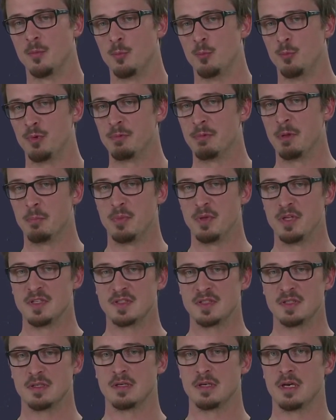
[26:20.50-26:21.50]
We will
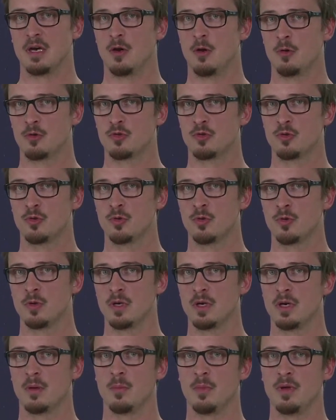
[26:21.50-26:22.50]
build a how-to
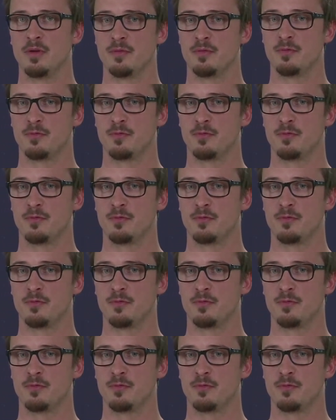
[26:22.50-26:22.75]
in the